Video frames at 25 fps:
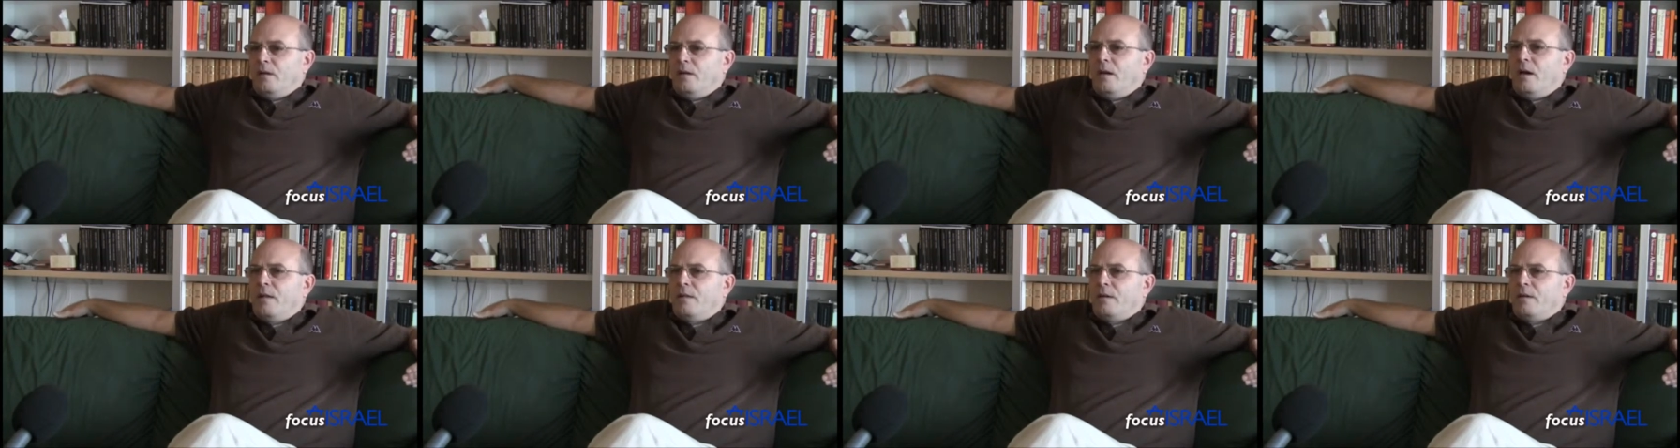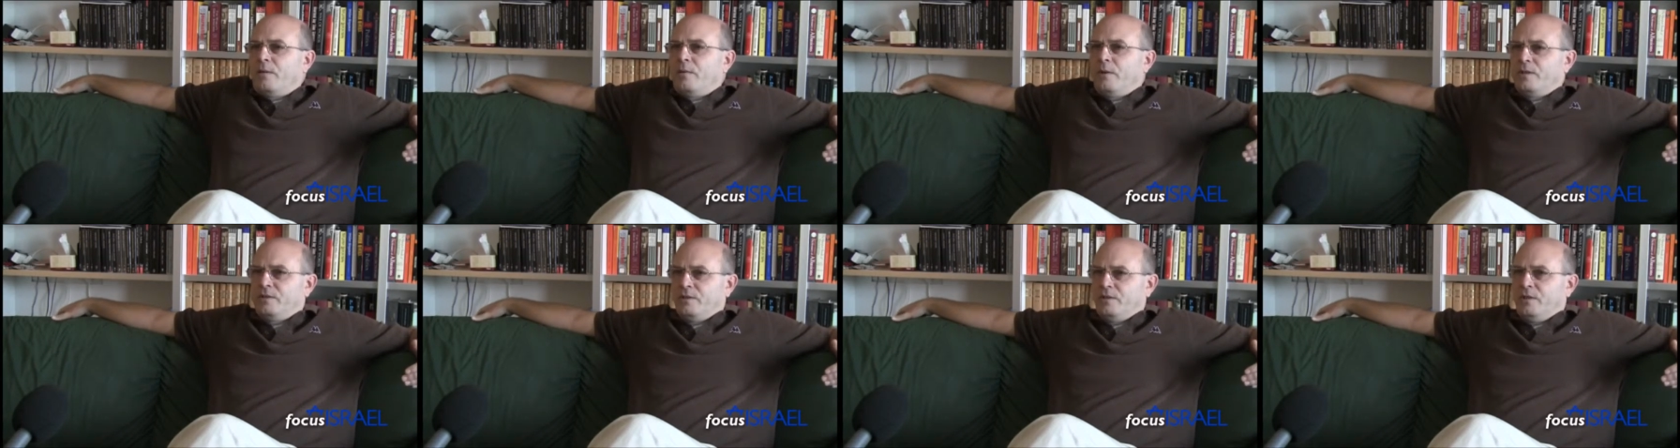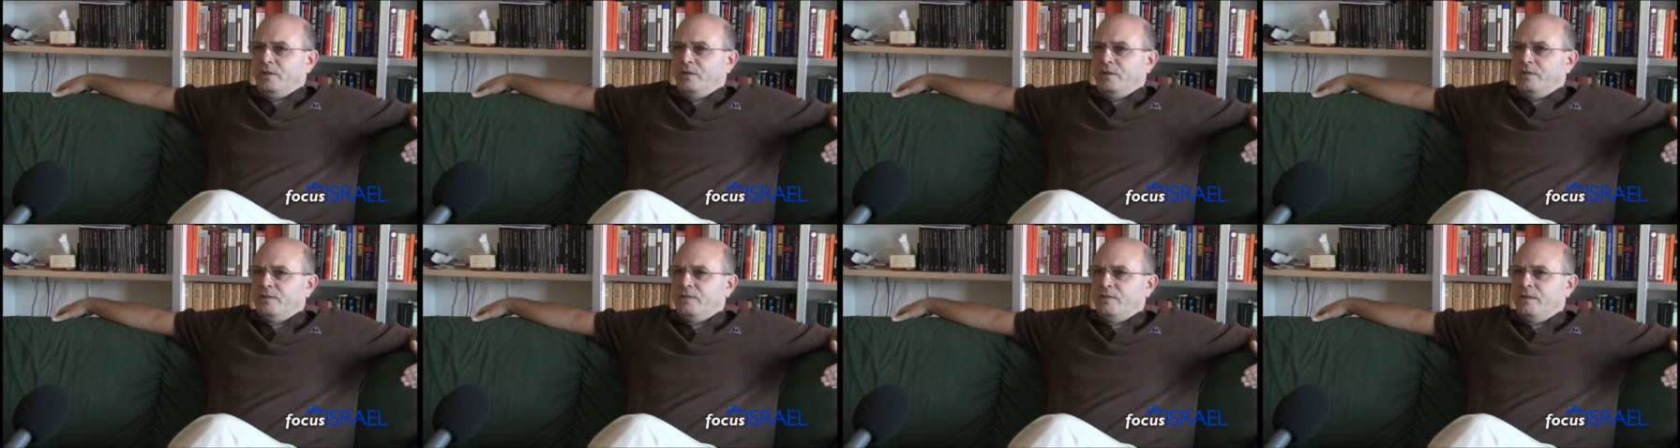Now the
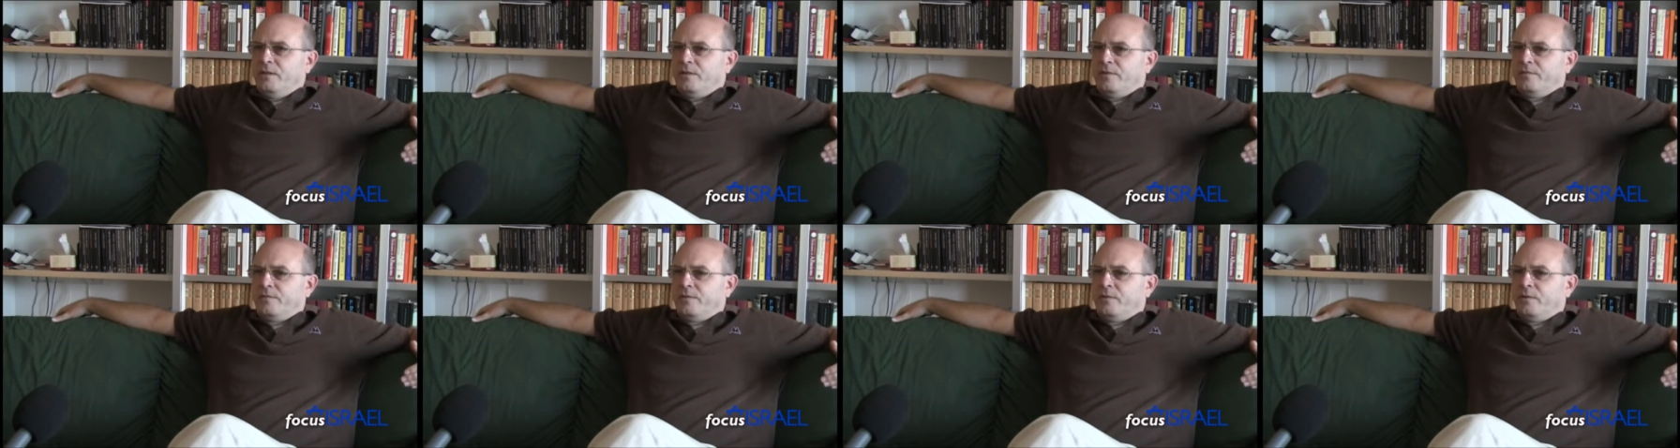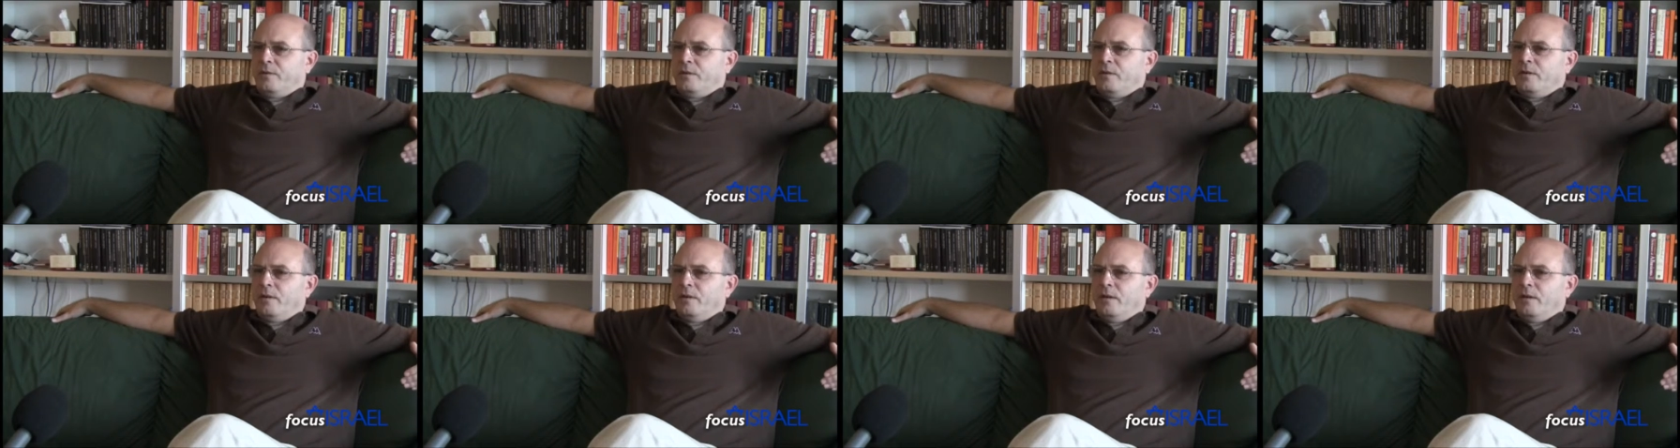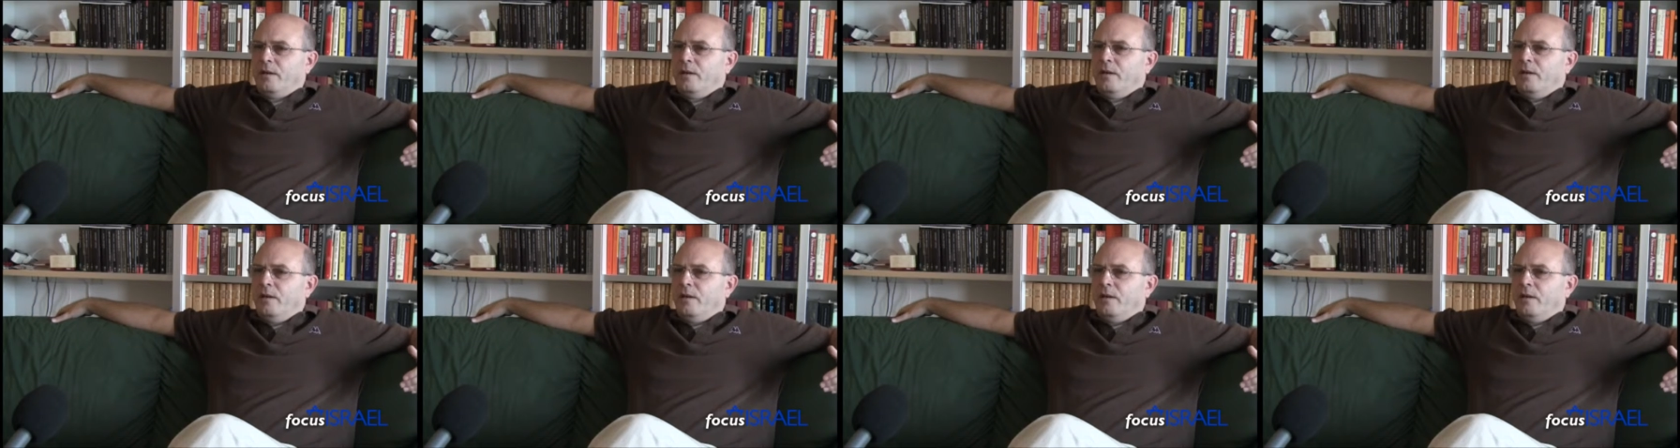question is therefore
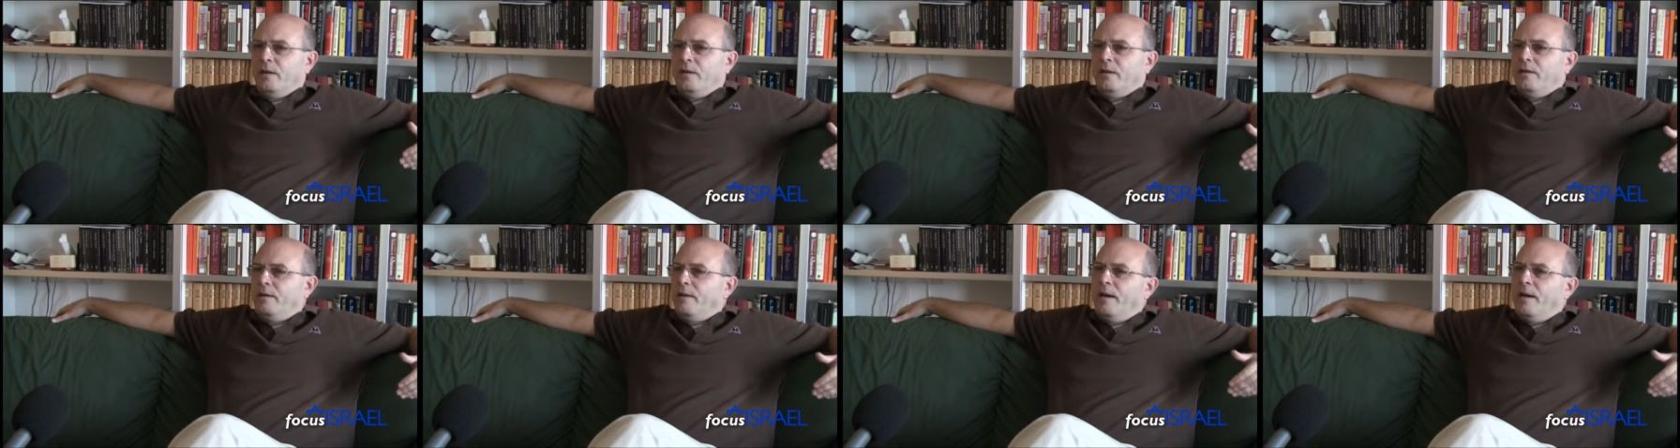uh,